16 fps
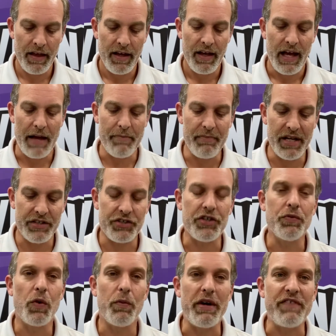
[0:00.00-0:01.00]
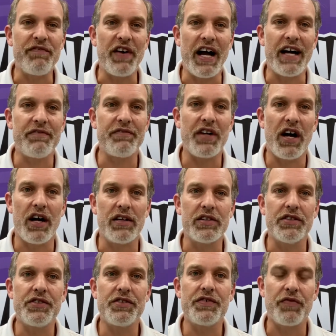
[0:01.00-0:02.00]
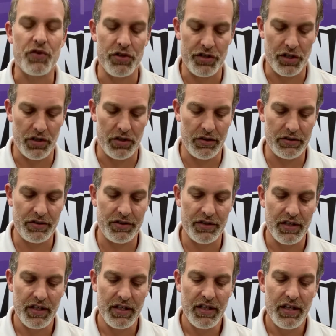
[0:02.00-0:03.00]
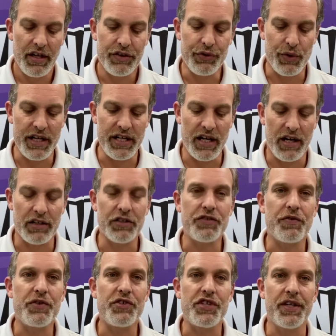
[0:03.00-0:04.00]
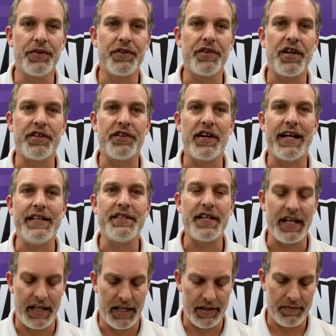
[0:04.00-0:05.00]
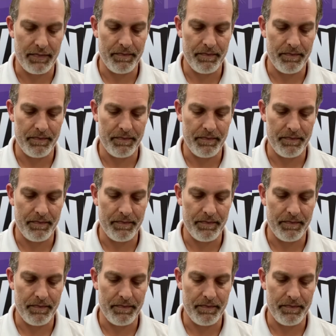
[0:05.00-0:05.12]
Admission will be $5 for adults, $3 for children under 18.